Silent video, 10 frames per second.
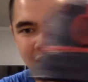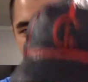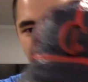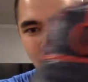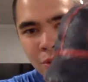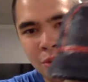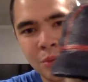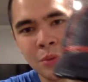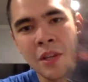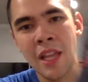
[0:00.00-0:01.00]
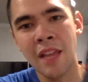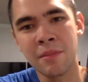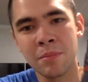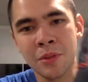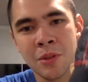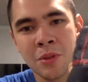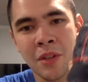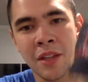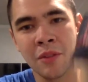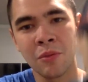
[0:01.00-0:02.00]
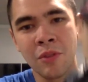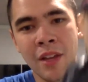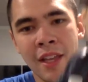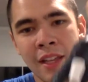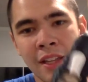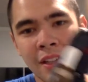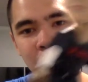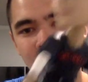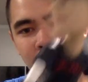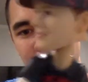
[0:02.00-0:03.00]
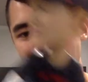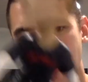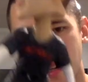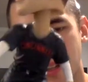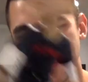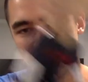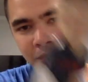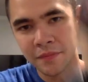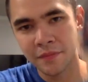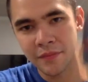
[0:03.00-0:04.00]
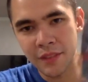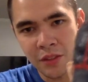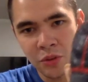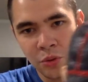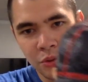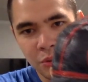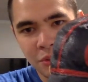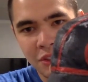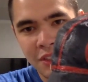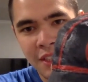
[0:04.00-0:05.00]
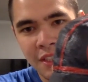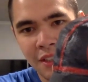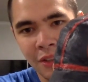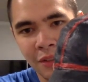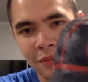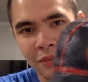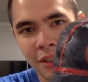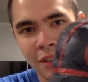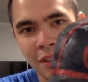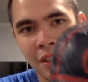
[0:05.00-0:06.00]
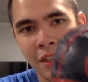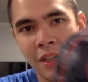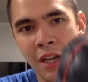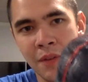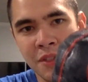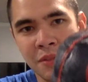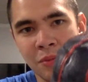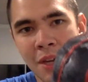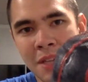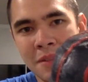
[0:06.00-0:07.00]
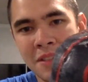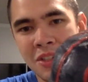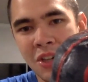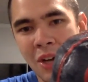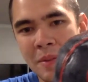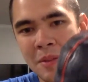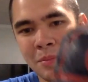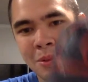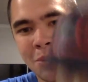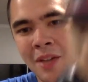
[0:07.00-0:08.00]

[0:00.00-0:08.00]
the old school navy blue and red uniform on, old school C on the front of his red striped blue